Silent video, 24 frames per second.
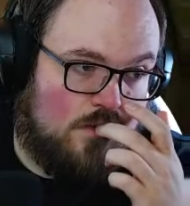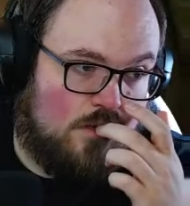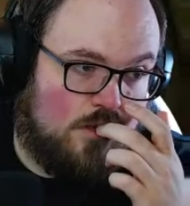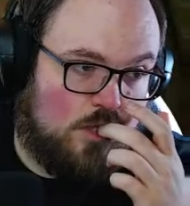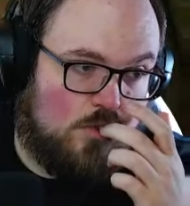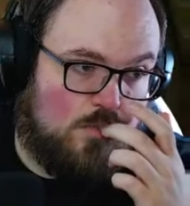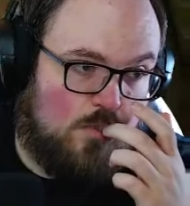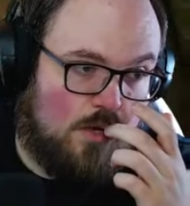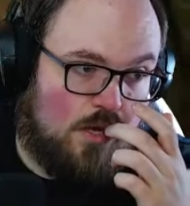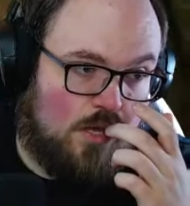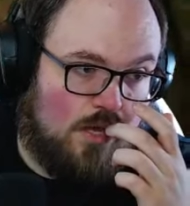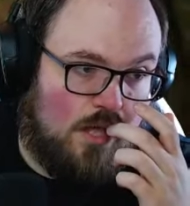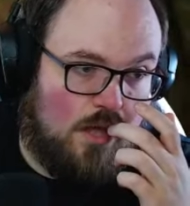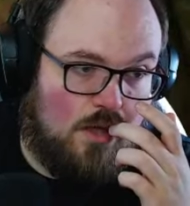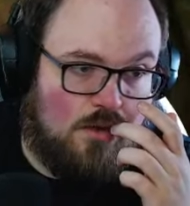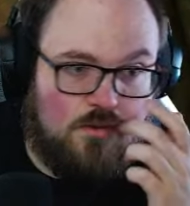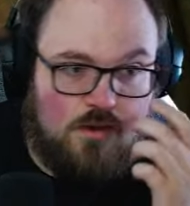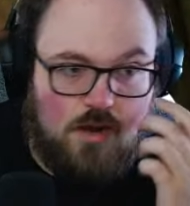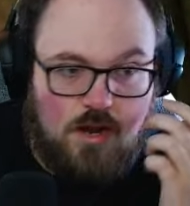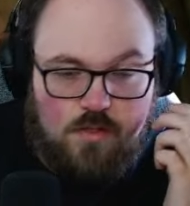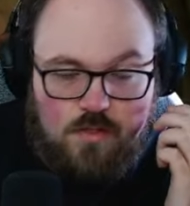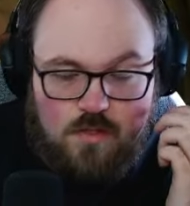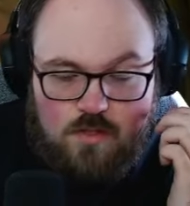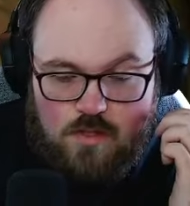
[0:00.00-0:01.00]
They just put a
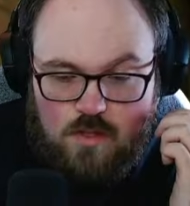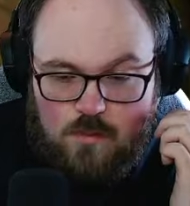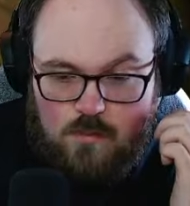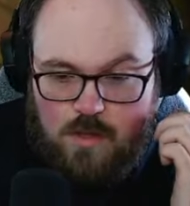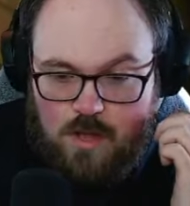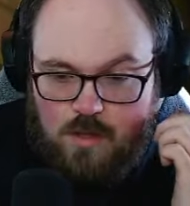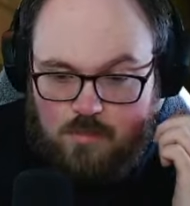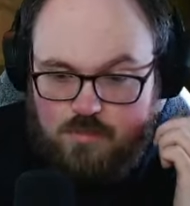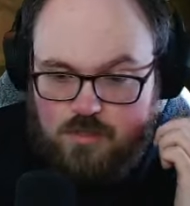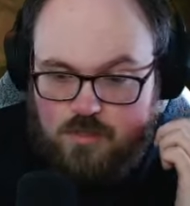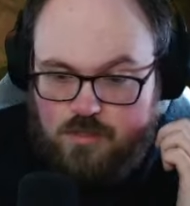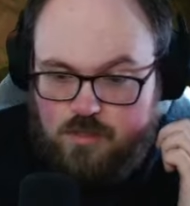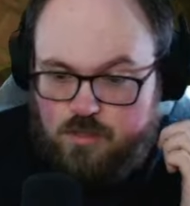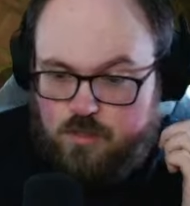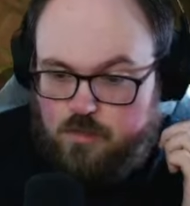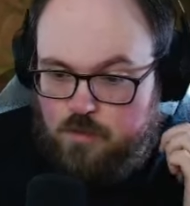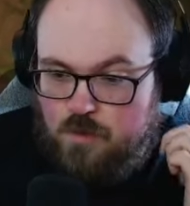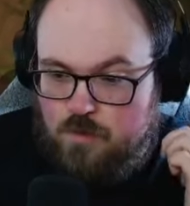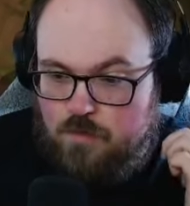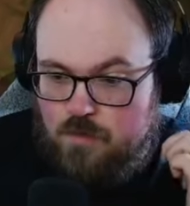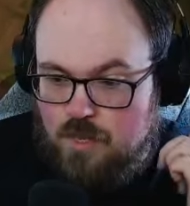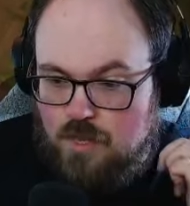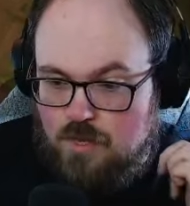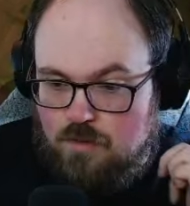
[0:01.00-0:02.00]
counter on. I thought they popped it. That
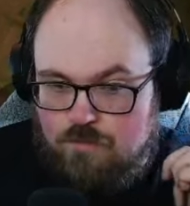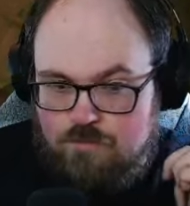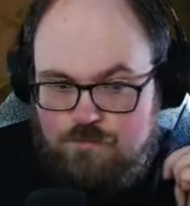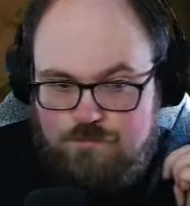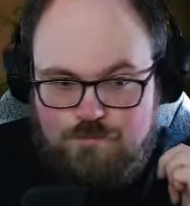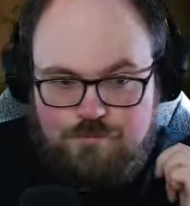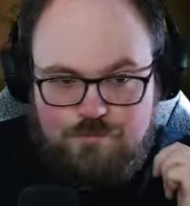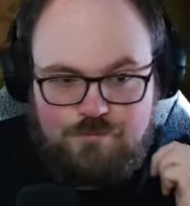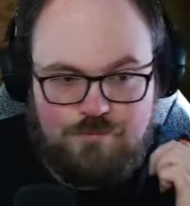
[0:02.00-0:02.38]
was my bad.